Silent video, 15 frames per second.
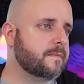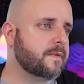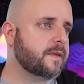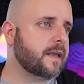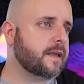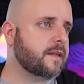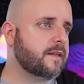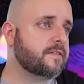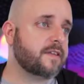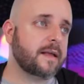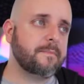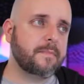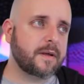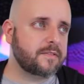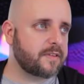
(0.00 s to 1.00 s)
okay
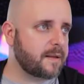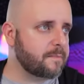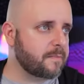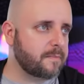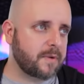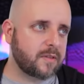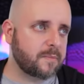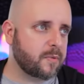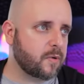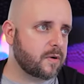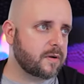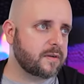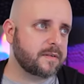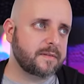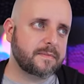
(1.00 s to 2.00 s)
same same
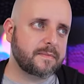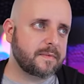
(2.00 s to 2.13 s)
motherboard,